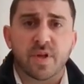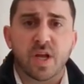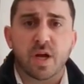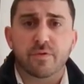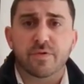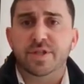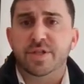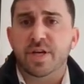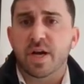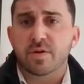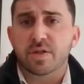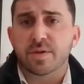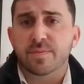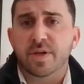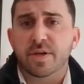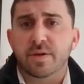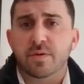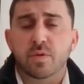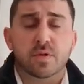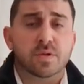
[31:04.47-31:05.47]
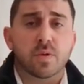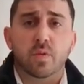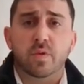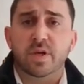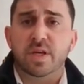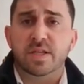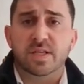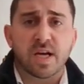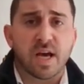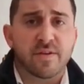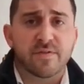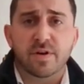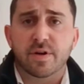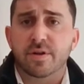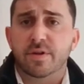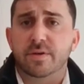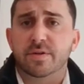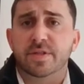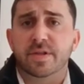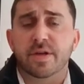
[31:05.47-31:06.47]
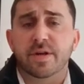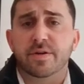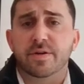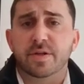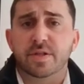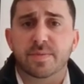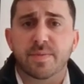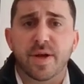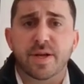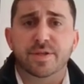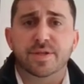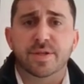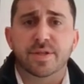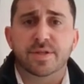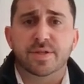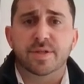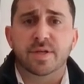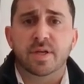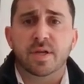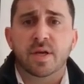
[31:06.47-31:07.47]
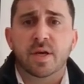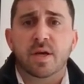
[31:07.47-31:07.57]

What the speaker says: Reach out to me. We can dive into those areas mentioned,